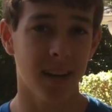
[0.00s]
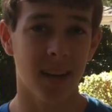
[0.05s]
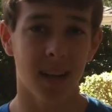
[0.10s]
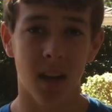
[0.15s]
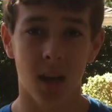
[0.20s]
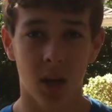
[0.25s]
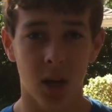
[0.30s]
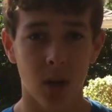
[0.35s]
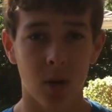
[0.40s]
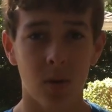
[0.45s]

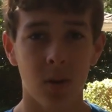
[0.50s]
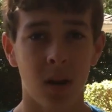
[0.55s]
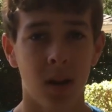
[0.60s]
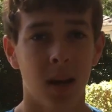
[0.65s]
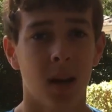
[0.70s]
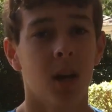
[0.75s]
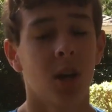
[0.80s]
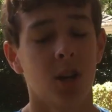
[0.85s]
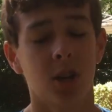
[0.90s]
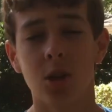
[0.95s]
study
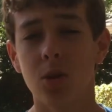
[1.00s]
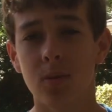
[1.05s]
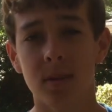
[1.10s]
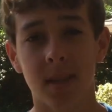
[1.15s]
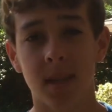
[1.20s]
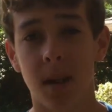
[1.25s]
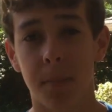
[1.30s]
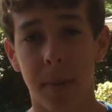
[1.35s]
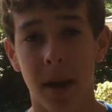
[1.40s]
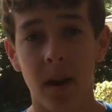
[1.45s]
include
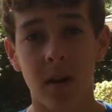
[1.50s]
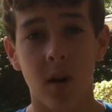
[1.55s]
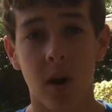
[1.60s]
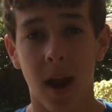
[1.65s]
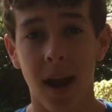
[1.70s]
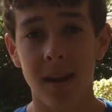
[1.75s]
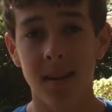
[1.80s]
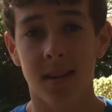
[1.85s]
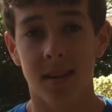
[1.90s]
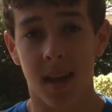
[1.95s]
using a
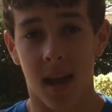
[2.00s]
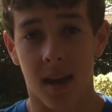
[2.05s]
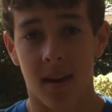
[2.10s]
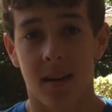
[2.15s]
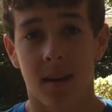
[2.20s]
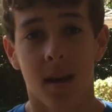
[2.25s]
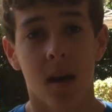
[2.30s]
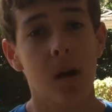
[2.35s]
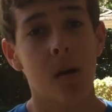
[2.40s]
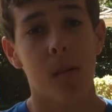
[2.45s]
better
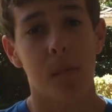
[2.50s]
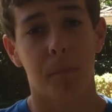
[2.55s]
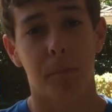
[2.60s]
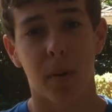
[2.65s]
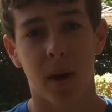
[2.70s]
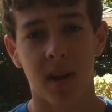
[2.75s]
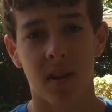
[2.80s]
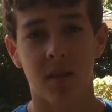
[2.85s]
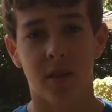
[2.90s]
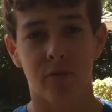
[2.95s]
headset,
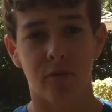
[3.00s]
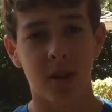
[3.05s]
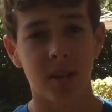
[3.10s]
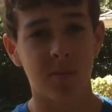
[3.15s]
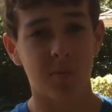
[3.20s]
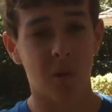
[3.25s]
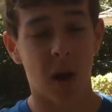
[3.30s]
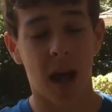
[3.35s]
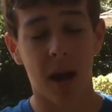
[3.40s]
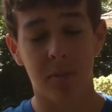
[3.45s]
but the
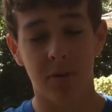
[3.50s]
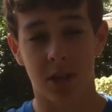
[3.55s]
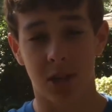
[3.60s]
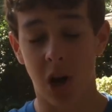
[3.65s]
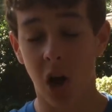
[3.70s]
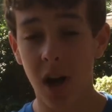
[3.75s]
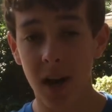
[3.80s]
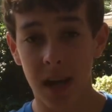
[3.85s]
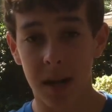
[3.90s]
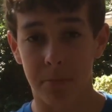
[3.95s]
reason I
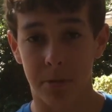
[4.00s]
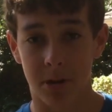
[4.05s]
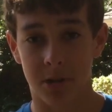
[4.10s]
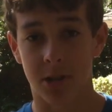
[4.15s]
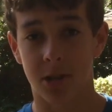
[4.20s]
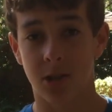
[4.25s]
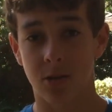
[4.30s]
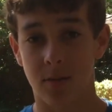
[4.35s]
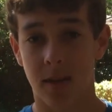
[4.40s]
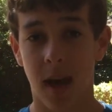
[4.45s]
was not
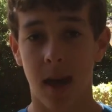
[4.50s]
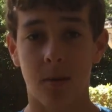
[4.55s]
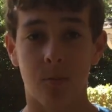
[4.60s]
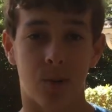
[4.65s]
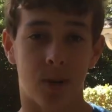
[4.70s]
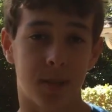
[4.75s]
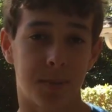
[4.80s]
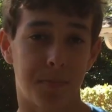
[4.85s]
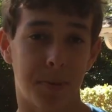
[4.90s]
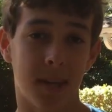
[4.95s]
able to do
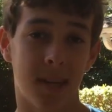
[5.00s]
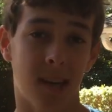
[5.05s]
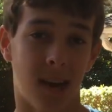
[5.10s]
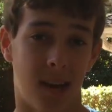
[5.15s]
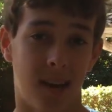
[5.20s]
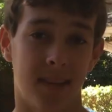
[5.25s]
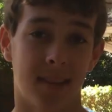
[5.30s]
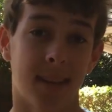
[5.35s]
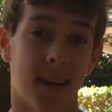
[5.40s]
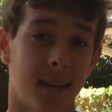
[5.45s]
that was
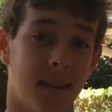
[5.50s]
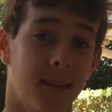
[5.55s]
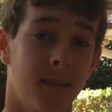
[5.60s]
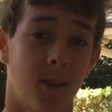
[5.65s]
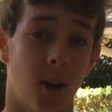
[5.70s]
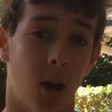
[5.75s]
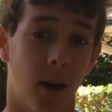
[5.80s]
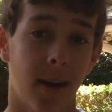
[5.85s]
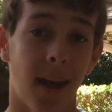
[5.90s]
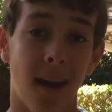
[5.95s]
because I
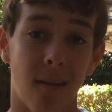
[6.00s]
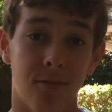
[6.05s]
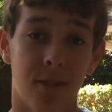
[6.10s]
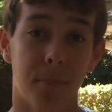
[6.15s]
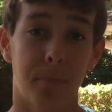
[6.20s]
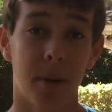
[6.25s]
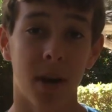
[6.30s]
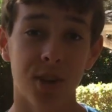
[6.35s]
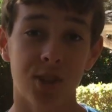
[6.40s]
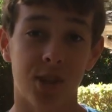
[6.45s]
did not
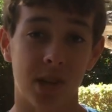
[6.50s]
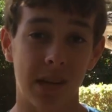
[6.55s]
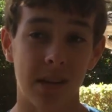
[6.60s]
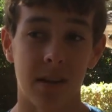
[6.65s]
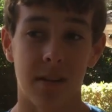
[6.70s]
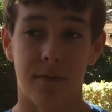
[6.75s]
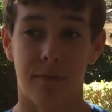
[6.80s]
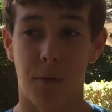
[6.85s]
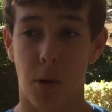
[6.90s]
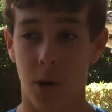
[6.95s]
have the
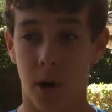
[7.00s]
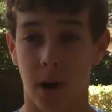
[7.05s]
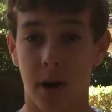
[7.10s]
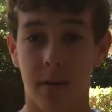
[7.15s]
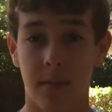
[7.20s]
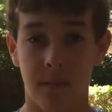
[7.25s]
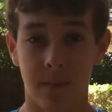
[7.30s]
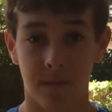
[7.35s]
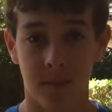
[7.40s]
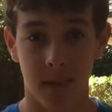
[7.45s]
budget
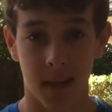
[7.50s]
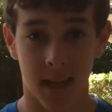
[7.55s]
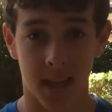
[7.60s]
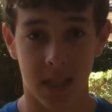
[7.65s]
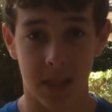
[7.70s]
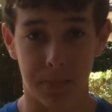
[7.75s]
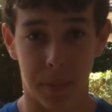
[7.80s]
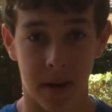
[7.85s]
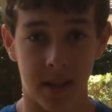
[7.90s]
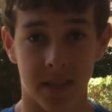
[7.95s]
for an
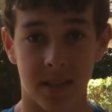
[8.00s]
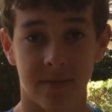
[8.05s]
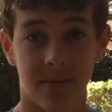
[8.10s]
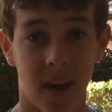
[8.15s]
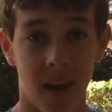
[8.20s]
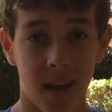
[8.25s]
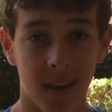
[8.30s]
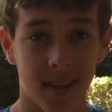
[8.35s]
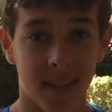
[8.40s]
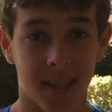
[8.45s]

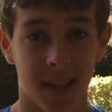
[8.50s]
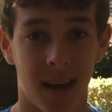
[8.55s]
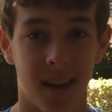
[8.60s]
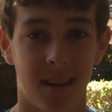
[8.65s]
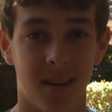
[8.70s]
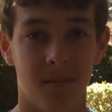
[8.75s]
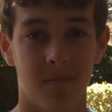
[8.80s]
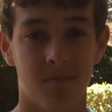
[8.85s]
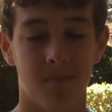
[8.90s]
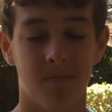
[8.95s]
expensive
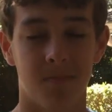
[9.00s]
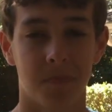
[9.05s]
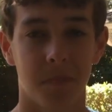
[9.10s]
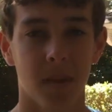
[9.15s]
headset.